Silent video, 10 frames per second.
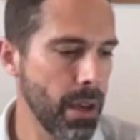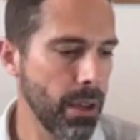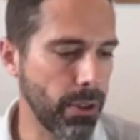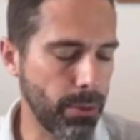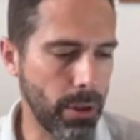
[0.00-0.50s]

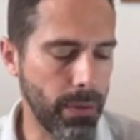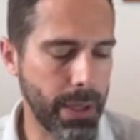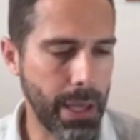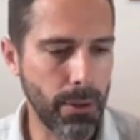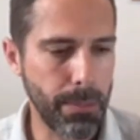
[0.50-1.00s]
some sort of
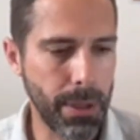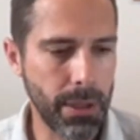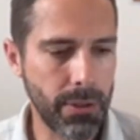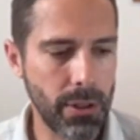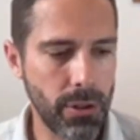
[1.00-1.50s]

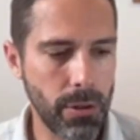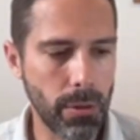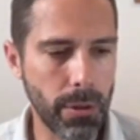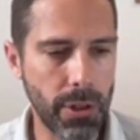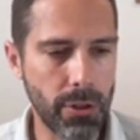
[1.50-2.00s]
accountability
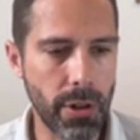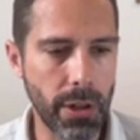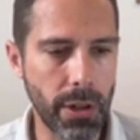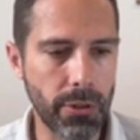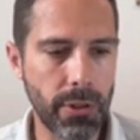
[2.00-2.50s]
issue, or is it
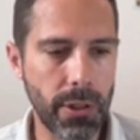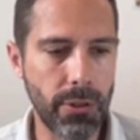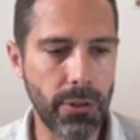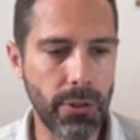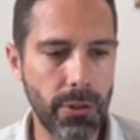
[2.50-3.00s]
trust?
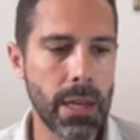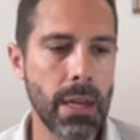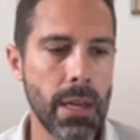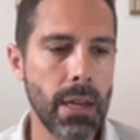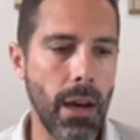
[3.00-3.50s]
Is it
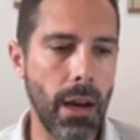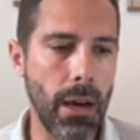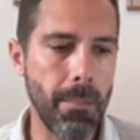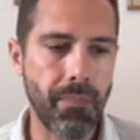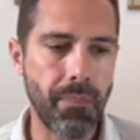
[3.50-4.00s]

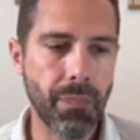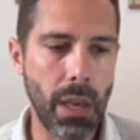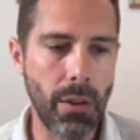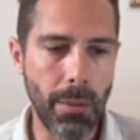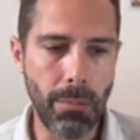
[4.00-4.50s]

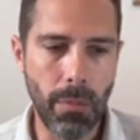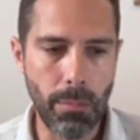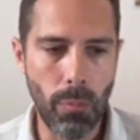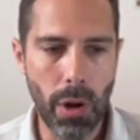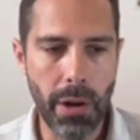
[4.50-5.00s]

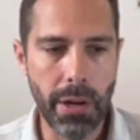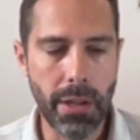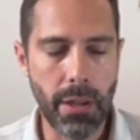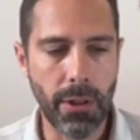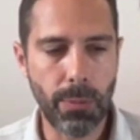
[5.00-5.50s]
I'm
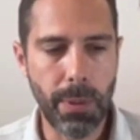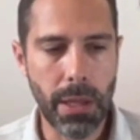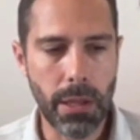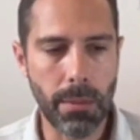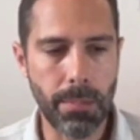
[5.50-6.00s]
worried that if I
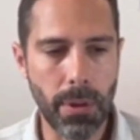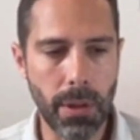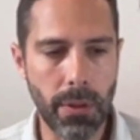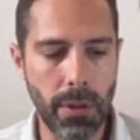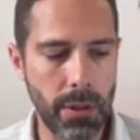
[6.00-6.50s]
speak up
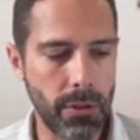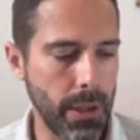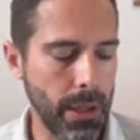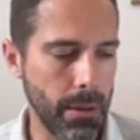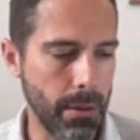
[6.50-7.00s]

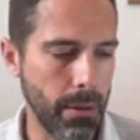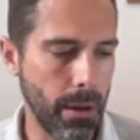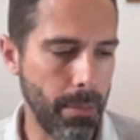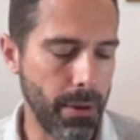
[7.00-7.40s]
that I